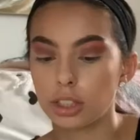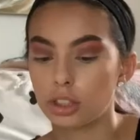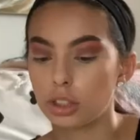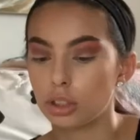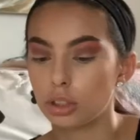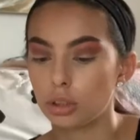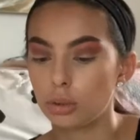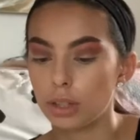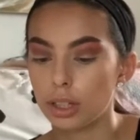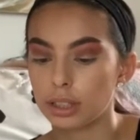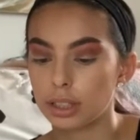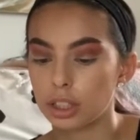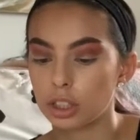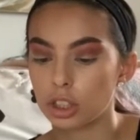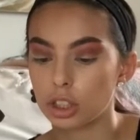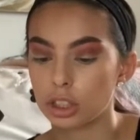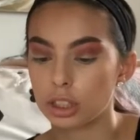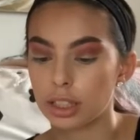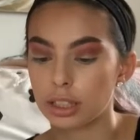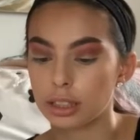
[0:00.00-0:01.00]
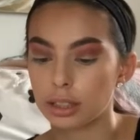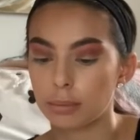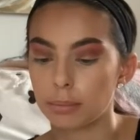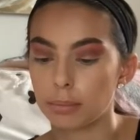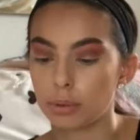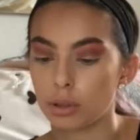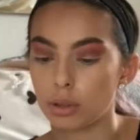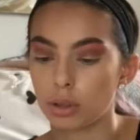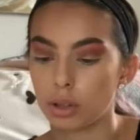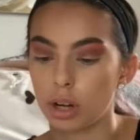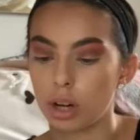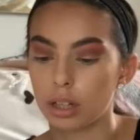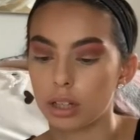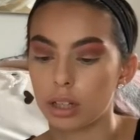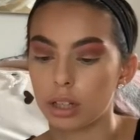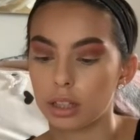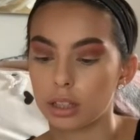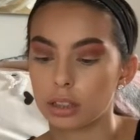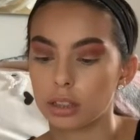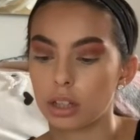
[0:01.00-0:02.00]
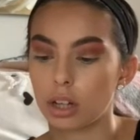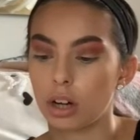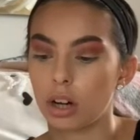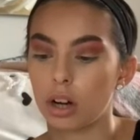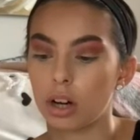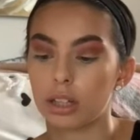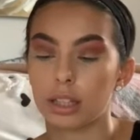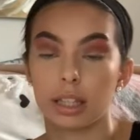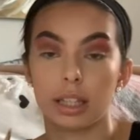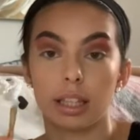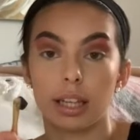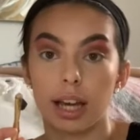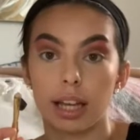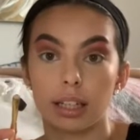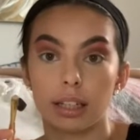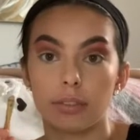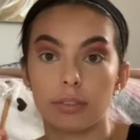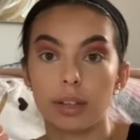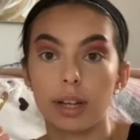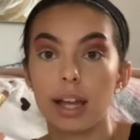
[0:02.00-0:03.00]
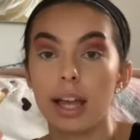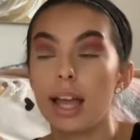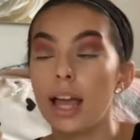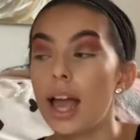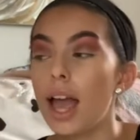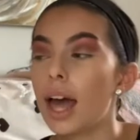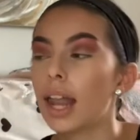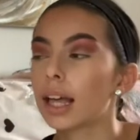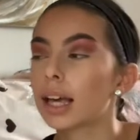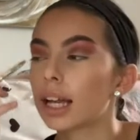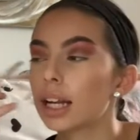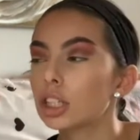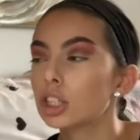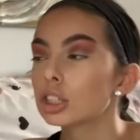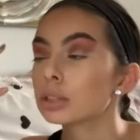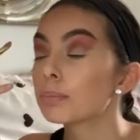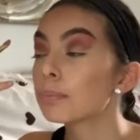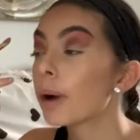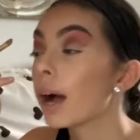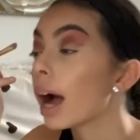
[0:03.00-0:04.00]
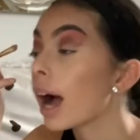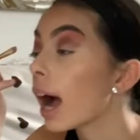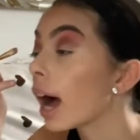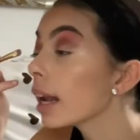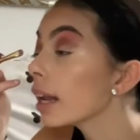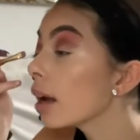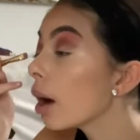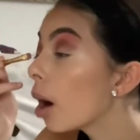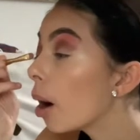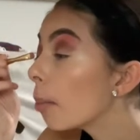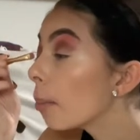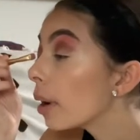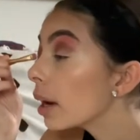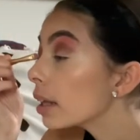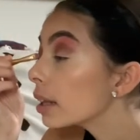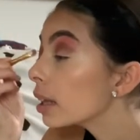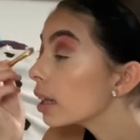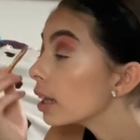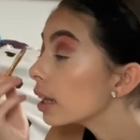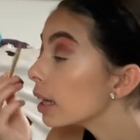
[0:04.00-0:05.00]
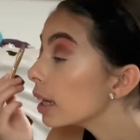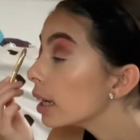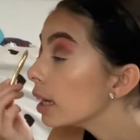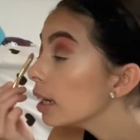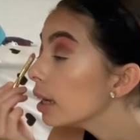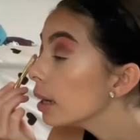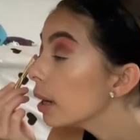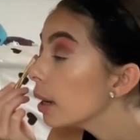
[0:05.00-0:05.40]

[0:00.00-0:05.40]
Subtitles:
Do is I just get some product on the end of it and I kind of just pat it on my lid.